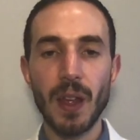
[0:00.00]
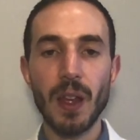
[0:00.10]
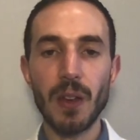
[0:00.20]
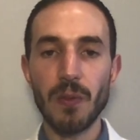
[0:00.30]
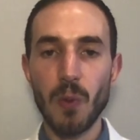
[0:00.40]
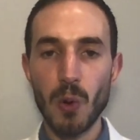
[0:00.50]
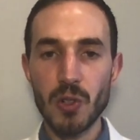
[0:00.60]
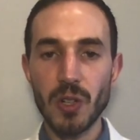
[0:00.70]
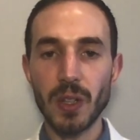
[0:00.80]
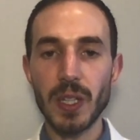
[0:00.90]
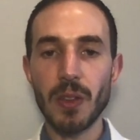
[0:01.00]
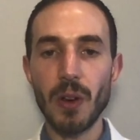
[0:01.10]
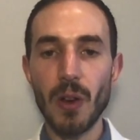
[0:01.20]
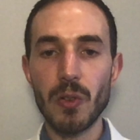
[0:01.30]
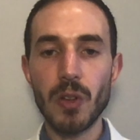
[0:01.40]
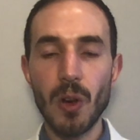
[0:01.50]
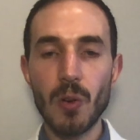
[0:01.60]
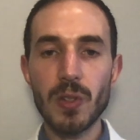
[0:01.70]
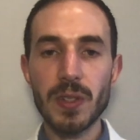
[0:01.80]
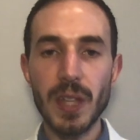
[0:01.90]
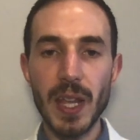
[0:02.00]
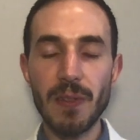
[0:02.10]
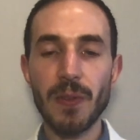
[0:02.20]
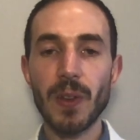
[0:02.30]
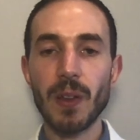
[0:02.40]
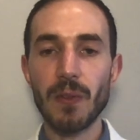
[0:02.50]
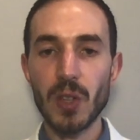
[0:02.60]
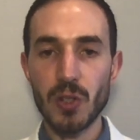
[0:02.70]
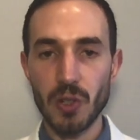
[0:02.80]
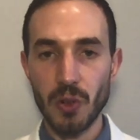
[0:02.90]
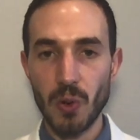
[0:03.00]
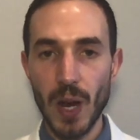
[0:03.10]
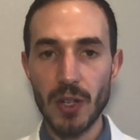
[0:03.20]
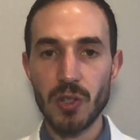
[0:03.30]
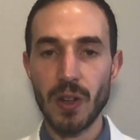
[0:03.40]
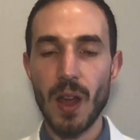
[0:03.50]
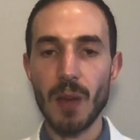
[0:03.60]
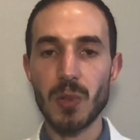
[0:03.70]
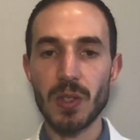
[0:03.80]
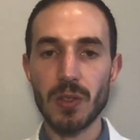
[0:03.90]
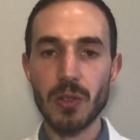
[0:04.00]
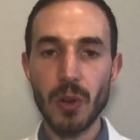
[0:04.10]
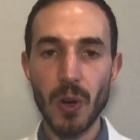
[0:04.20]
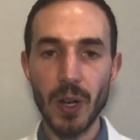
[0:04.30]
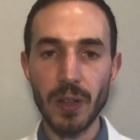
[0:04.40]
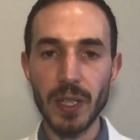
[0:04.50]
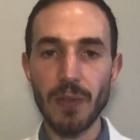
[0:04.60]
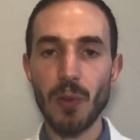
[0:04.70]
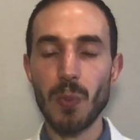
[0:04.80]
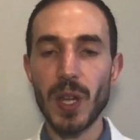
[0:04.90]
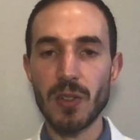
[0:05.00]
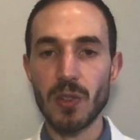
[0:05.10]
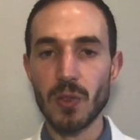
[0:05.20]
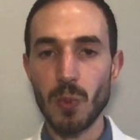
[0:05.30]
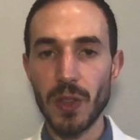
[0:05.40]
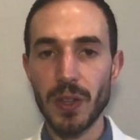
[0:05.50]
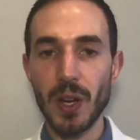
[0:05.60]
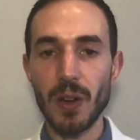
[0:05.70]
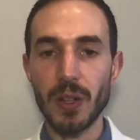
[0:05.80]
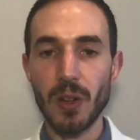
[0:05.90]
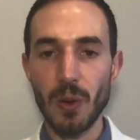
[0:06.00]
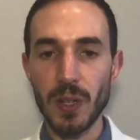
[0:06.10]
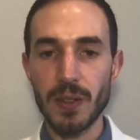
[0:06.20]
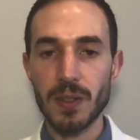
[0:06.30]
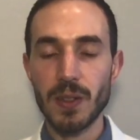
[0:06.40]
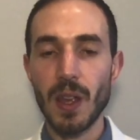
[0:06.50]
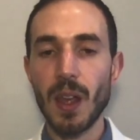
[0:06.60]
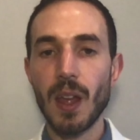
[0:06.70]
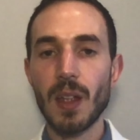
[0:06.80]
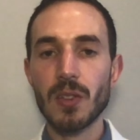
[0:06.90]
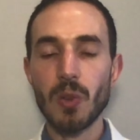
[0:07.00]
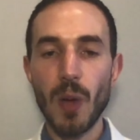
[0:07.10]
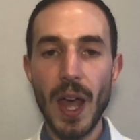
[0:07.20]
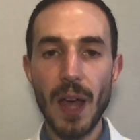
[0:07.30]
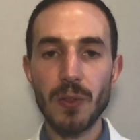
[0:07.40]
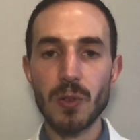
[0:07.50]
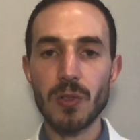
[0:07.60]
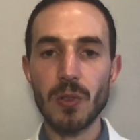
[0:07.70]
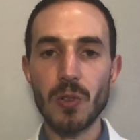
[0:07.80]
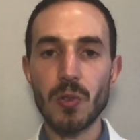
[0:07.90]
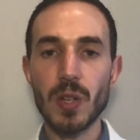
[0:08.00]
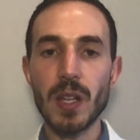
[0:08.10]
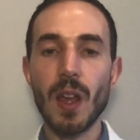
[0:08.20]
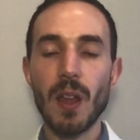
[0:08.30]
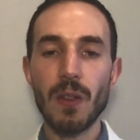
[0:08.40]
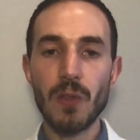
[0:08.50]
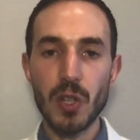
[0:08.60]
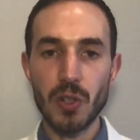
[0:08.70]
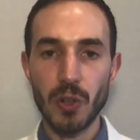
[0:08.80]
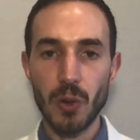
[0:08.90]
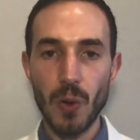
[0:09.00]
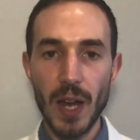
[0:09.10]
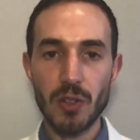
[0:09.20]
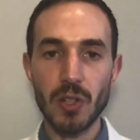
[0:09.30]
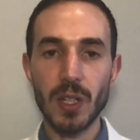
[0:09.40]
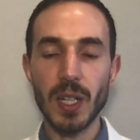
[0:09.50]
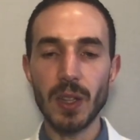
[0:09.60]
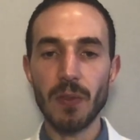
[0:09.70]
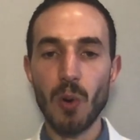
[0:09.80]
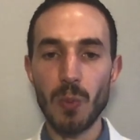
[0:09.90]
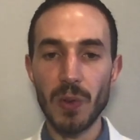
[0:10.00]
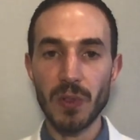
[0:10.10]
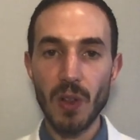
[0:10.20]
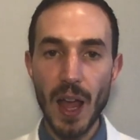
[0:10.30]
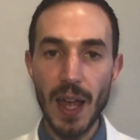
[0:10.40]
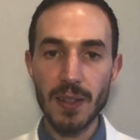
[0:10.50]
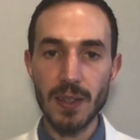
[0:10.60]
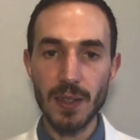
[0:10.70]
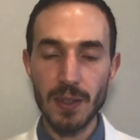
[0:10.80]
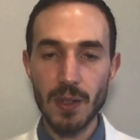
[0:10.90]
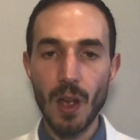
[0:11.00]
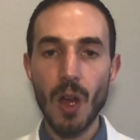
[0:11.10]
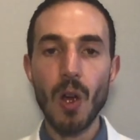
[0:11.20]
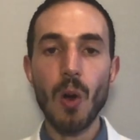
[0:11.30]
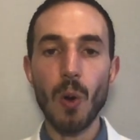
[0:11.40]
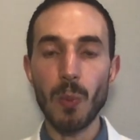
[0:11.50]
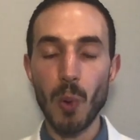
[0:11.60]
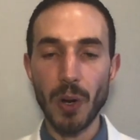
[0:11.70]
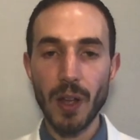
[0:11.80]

Unfortunately, there are no safe vision correction options currently for patients with keratoconus. So after surgery, vision correction in the form of glasses, or more